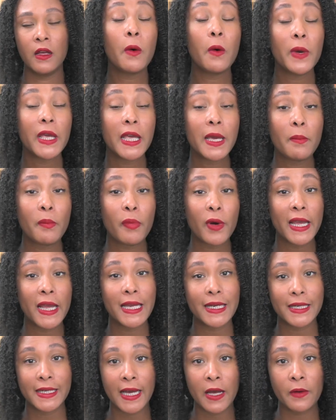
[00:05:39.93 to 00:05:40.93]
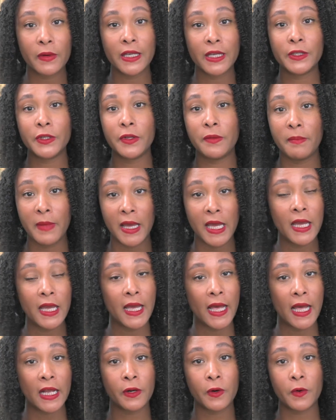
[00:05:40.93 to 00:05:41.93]
but we can break it down into the main
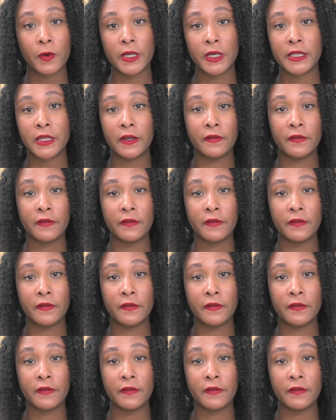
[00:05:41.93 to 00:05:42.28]
categories